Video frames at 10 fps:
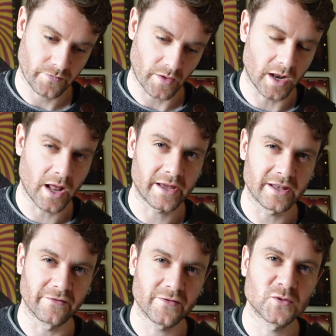I like it,
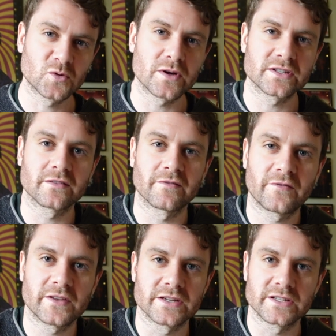it feels almost
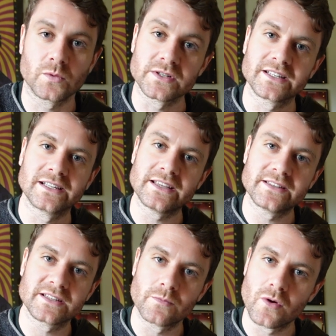unfinished, it wants to lead
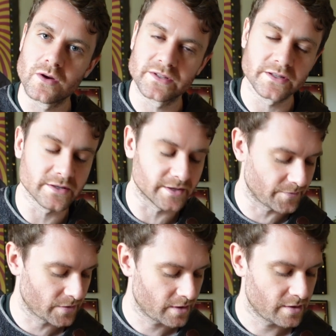somewhere else, doesn't it?
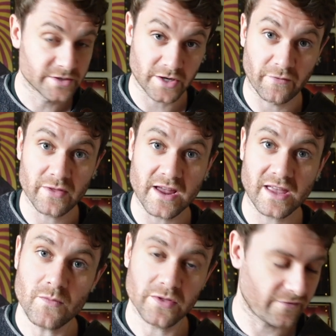Let's go through that
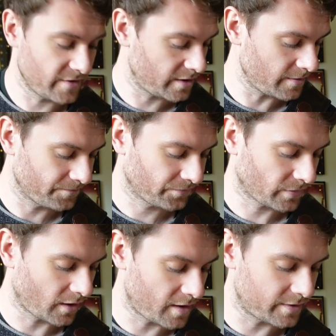again with the finger
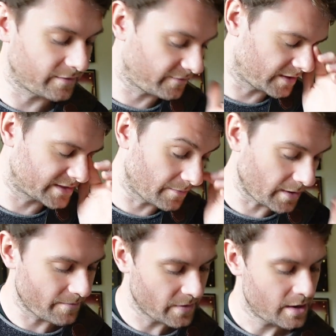
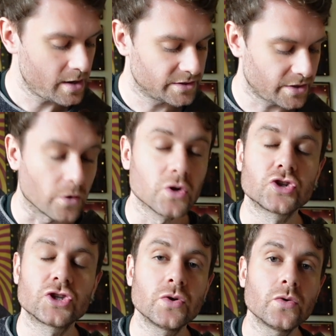template. So
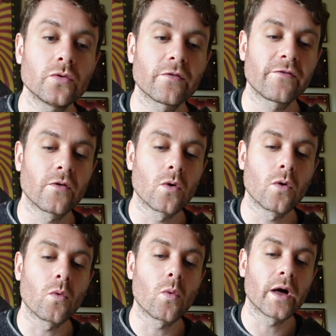2, 4,
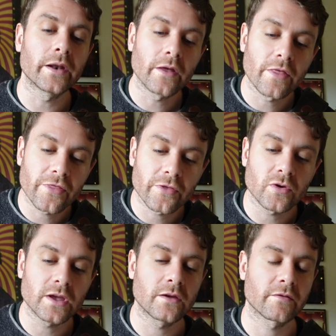1,
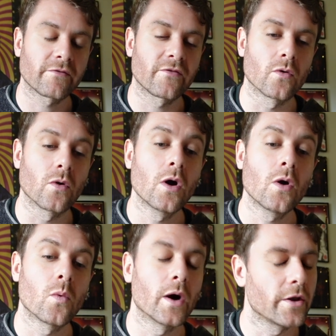3, 4,
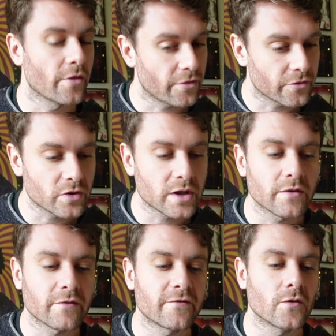1,
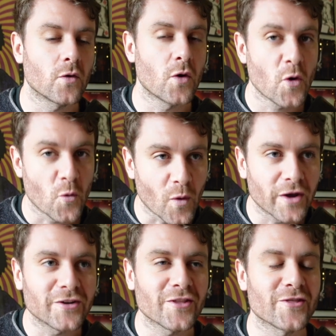3, 4,
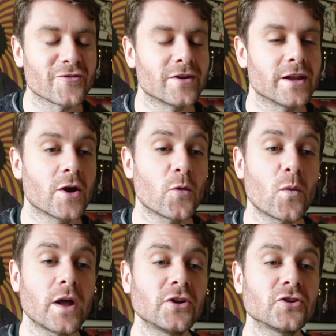1, 3,
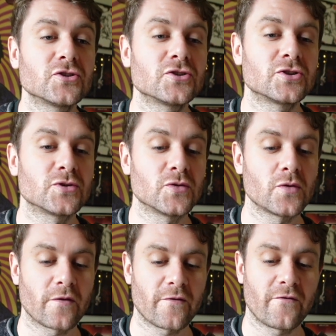1,
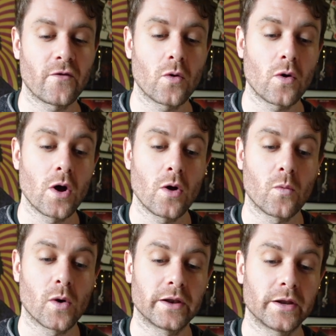2, 4,
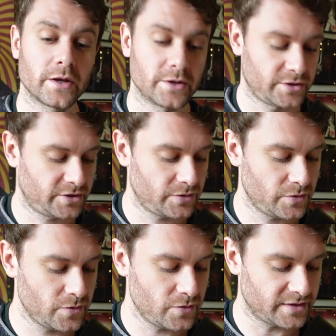1,
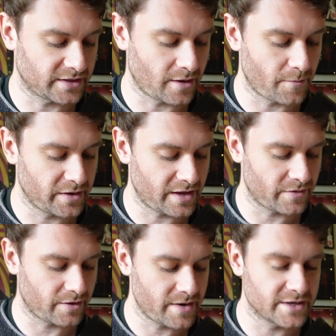2. Let's accompany that
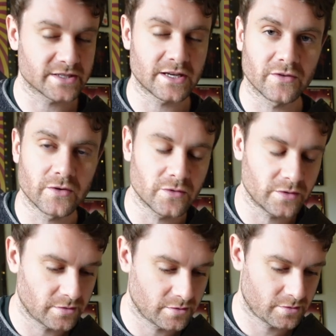with our major 7 chord.
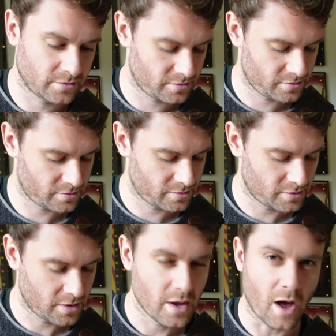
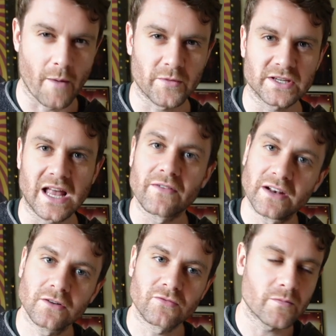I'm just going to have a
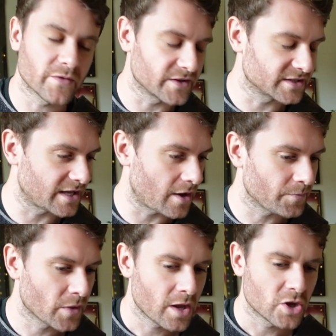little run with this now,
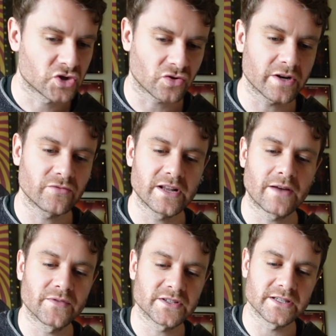trying to really
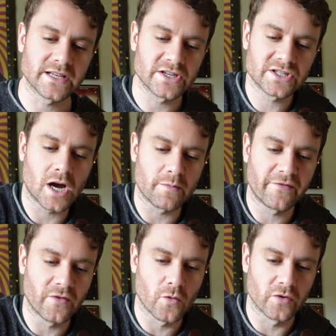emphasize that sharp
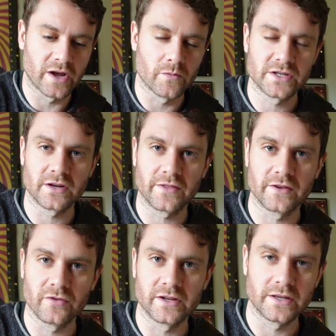4 in there, which I
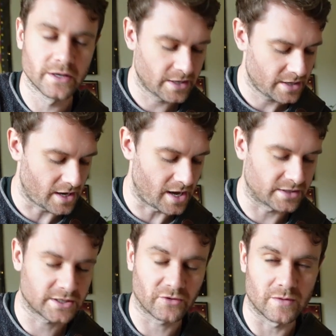think really
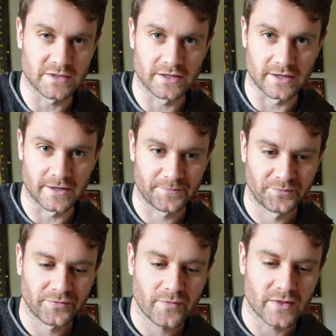screams at the
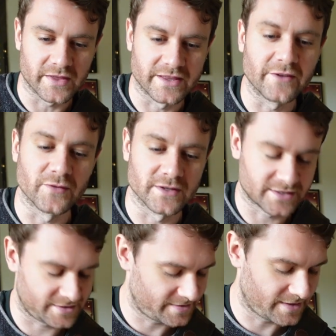
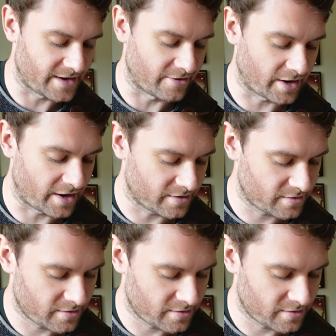difference here, okay?